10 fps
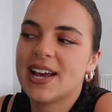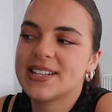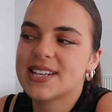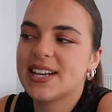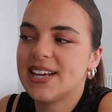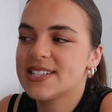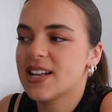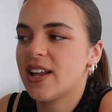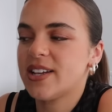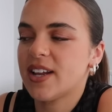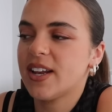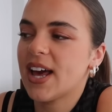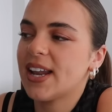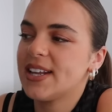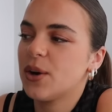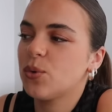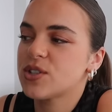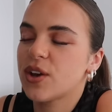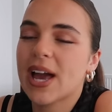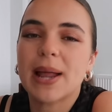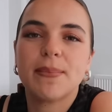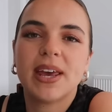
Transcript: It's in East London and it also can